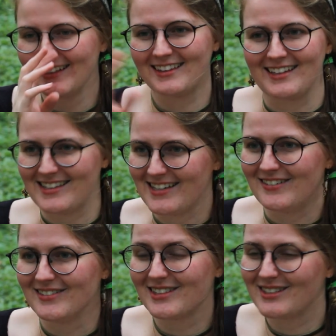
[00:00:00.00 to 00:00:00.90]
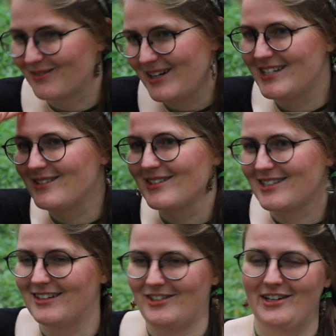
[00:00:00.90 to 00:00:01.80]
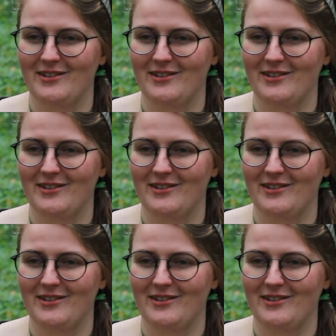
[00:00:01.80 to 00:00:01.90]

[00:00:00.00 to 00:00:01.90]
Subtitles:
That sounds way too Star Trek,